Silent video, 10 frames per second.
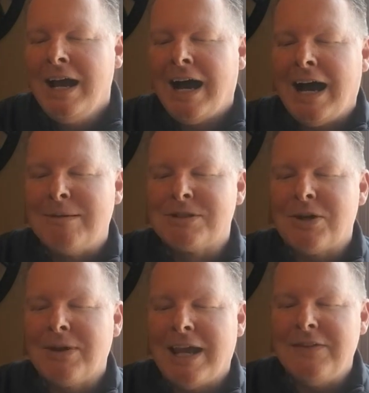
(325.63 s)
Um,
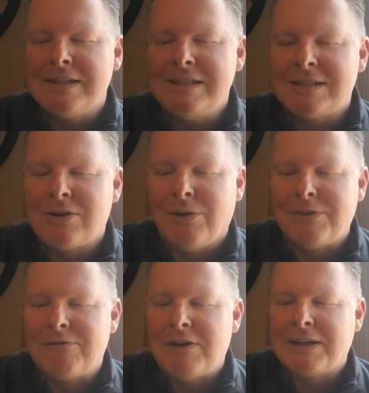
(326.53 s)
so again, this is called
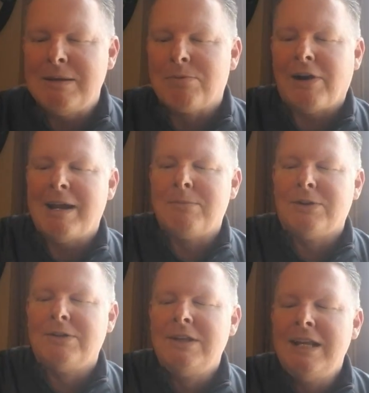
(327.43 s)
the Funky
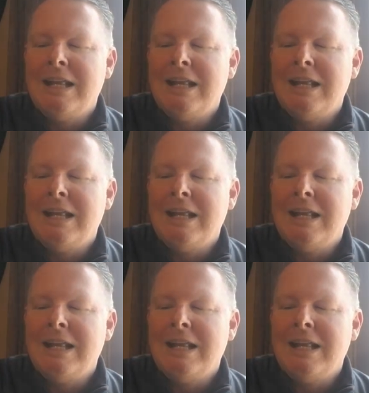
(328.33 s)
Bramble.